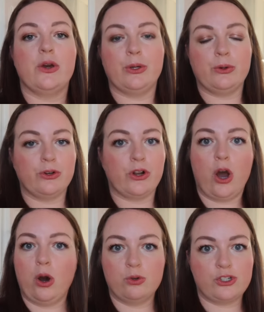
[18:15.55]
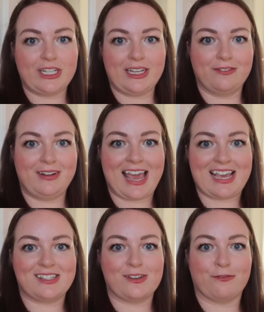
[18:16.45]
we ordered a whole sheet of
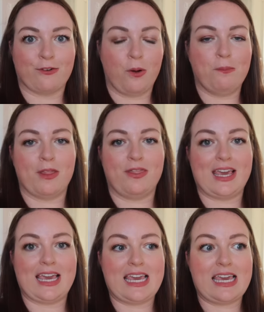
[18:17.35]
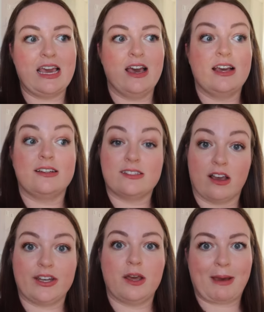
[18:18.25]
lace from the designer,